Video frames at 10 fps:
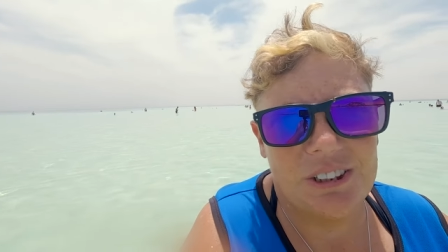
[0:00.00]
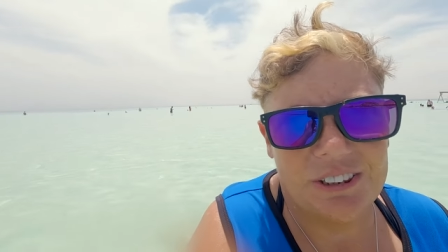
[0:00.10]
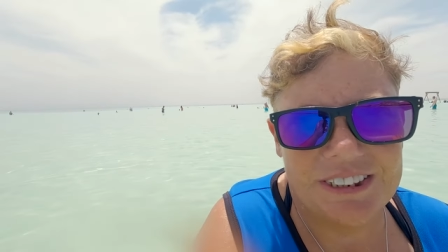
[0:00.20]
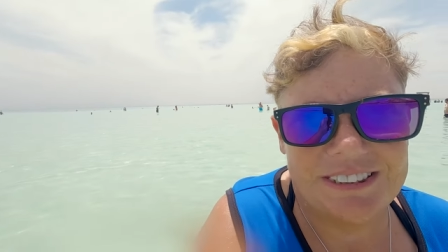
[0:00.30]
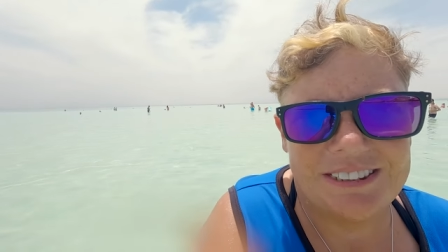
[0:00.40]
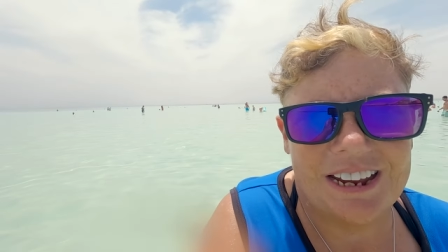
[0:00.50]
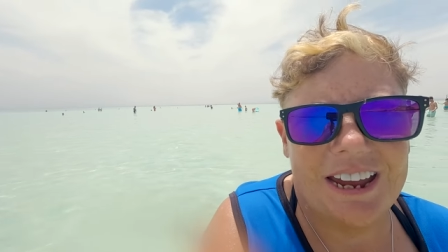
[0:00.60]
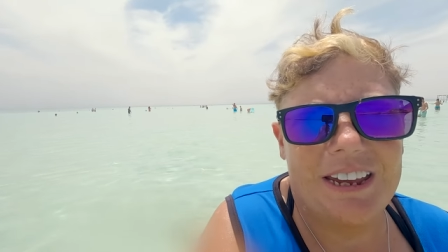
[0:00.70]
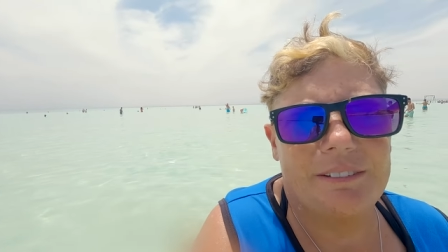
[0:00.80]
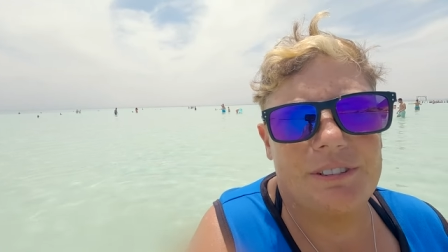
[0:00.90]
us on this
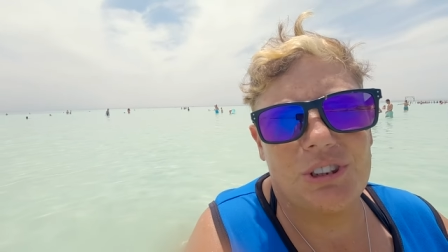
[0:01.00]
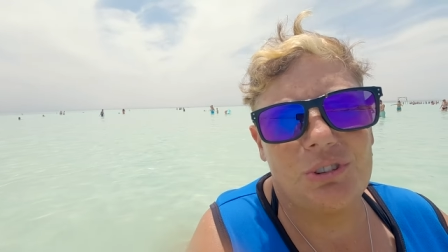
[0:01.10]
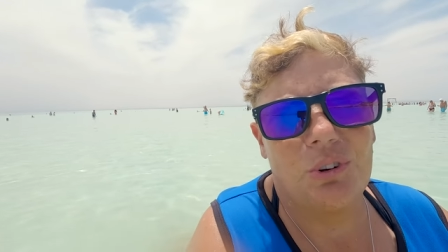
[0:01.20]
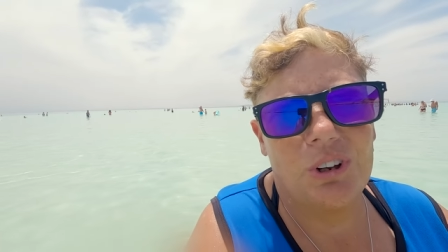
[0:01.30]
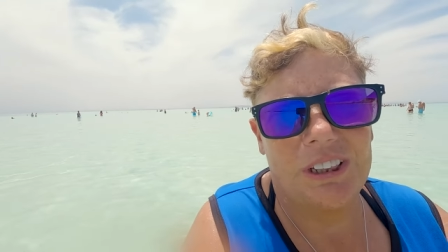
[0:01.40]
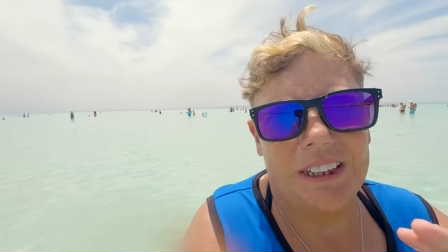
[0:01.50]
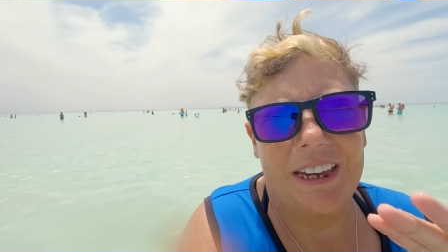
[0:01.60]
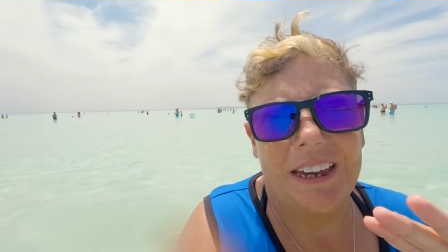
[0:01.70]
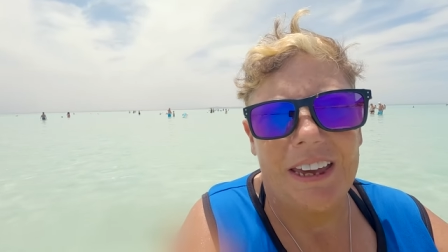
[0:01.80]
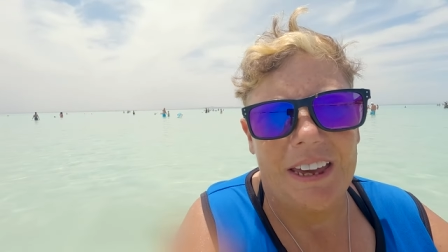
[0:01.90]
day of
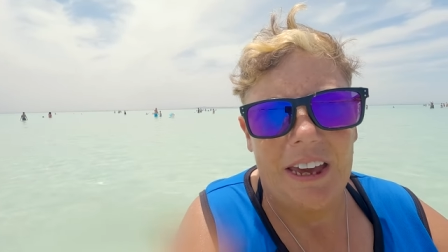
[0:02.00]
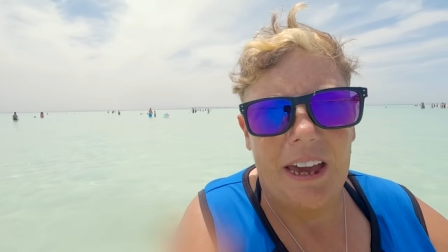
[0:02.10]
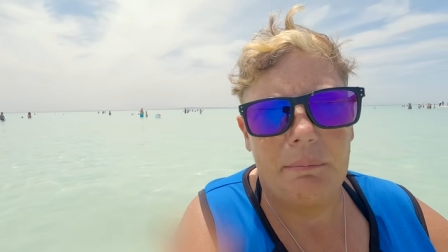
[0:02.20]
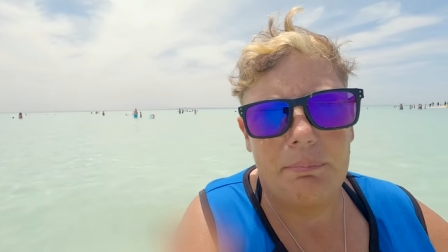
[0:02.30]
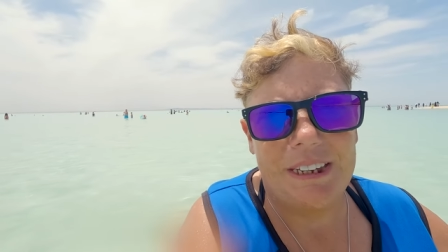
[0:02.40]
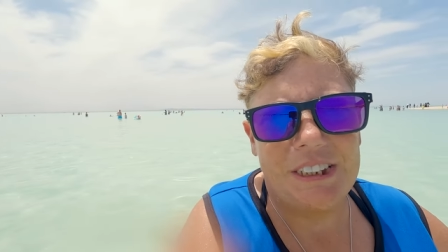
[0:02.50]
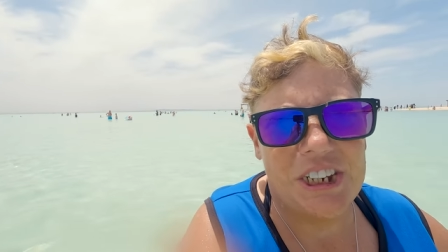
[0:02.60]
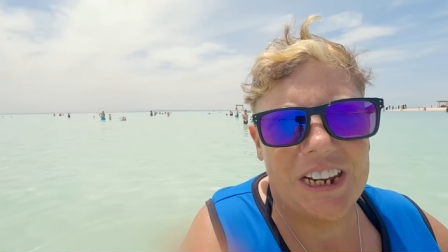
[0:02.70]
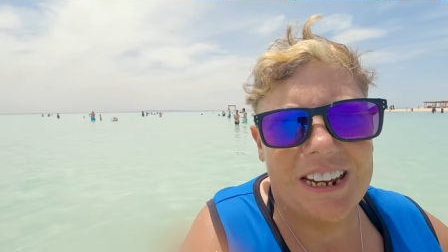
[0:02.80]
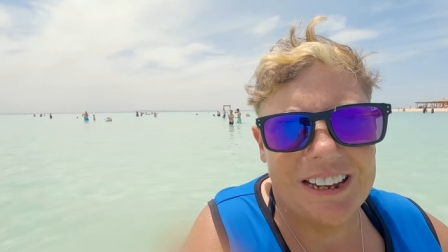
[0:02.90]
snorkeling and
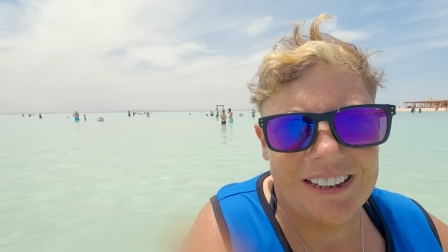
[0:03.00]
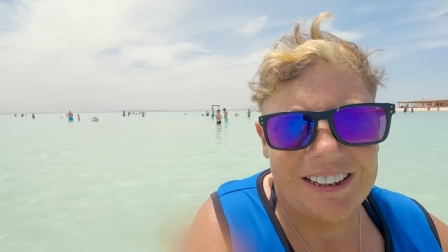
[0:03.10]
beaching.